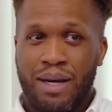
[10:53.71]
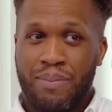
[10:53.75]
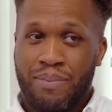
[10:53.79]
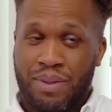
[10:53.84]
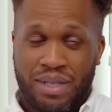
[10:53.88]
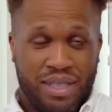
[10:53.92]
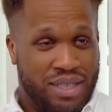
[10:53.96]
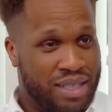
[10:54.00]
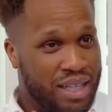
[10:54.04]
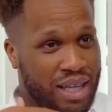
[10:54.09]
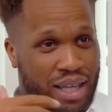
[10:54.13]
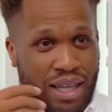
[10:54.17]

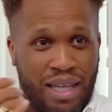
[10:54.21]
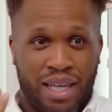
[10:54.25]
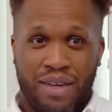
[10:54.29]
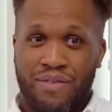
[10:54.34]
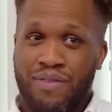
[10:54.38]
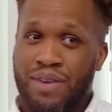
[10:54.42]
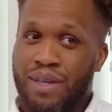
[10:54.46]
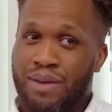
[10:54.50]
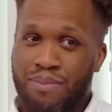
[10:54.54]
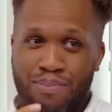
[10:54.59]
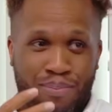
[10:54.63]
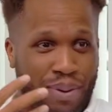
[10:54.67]
But still,
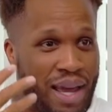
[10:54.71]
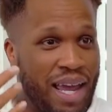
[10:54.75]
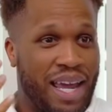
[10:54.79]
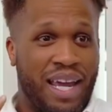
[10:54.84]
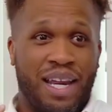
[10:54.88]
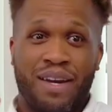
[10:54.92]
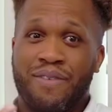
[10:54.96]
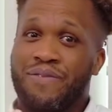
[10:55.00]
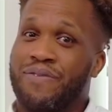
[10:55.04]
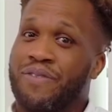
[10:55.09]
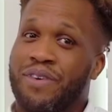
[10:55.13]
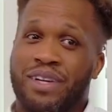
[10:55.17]
even
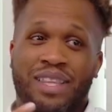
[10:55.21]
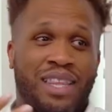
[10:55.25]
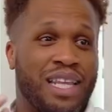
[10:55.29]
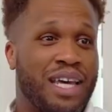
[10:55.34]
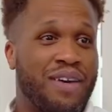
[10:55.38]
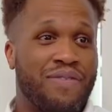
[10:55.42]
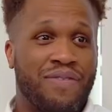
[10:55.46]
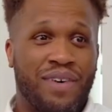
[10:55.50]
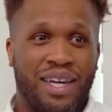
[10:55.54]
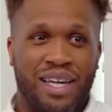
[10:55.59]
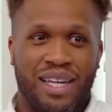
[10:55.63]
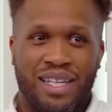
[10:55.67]
paying for
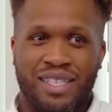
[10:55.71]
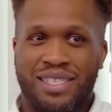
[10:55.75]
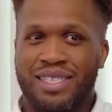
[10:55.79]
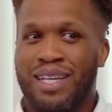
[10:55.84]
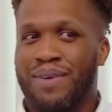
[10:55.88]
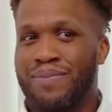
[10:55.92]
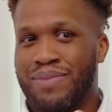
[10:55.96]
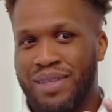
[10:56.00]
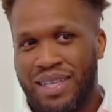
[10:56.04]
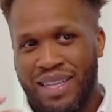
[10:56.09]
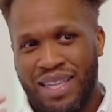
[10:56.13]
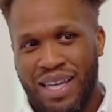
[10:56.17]
living is
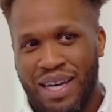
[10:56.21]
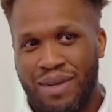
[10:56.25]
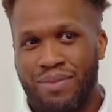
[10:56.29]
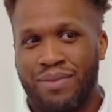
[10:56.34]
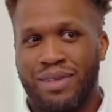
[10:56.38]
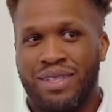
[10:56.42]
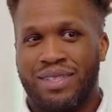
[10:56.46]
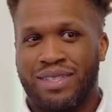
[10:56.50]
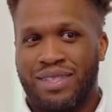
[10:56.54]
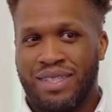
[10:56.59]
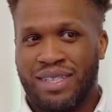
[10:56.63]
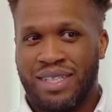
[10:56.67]
something that
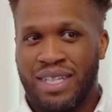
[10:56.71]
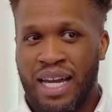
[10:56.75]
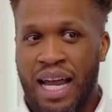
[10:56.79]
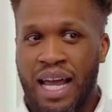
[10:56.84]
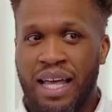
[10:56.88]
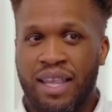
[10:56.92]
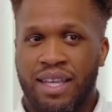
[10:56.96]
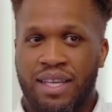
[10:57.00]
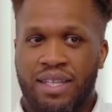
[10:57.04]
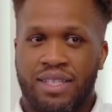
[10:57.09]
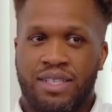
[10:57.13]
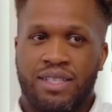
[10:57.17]
was a
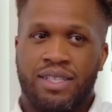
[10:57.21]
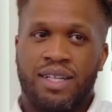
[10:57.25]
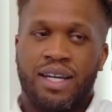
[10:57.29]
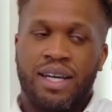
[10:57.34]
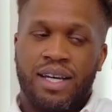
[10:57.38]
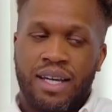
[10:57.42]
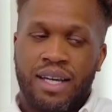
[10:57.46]
challenge.